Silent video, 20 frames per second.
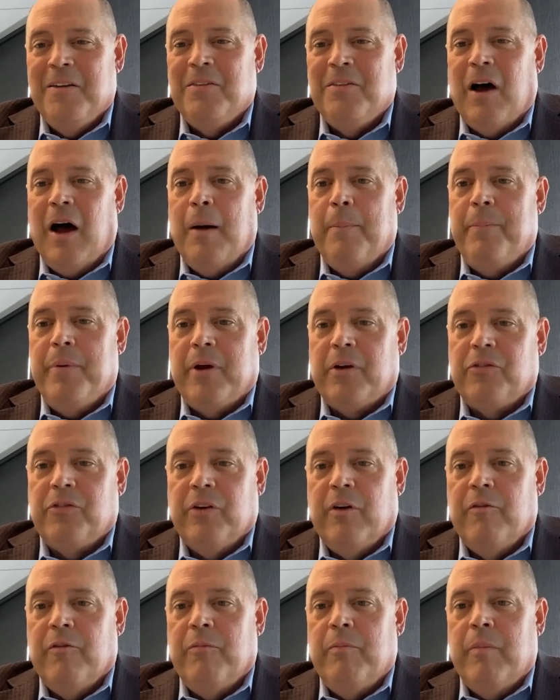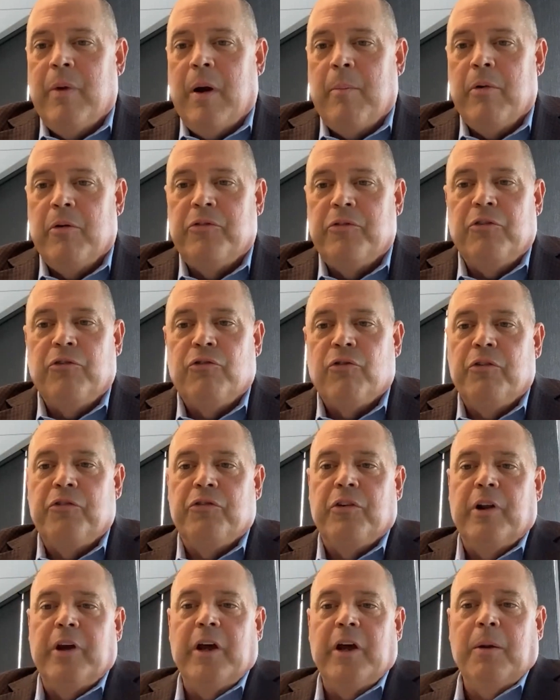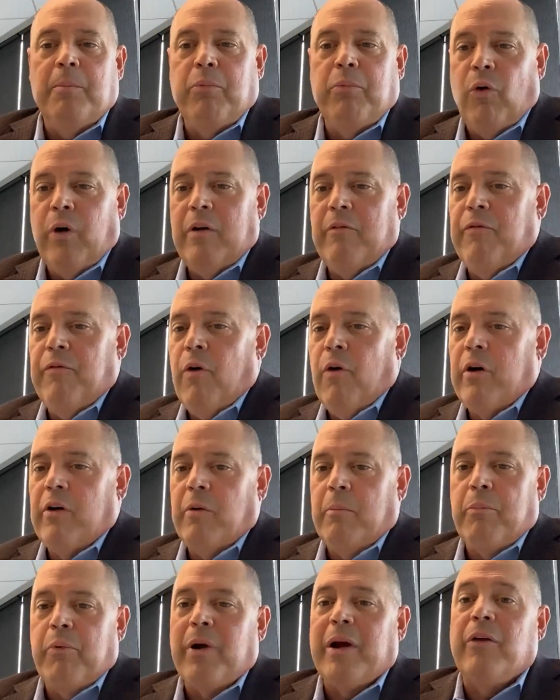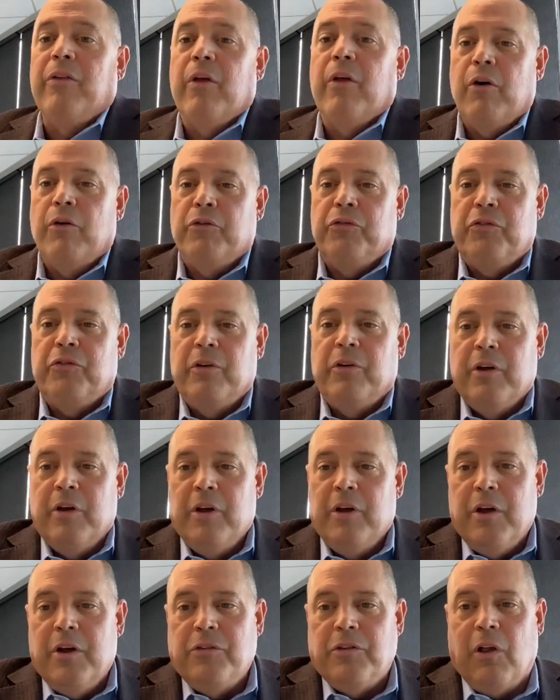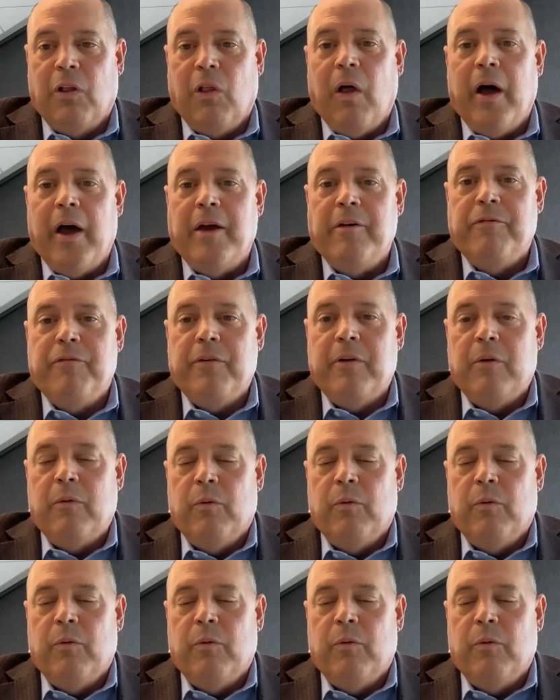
topics of member centricity and employee focus, and bringing those to life,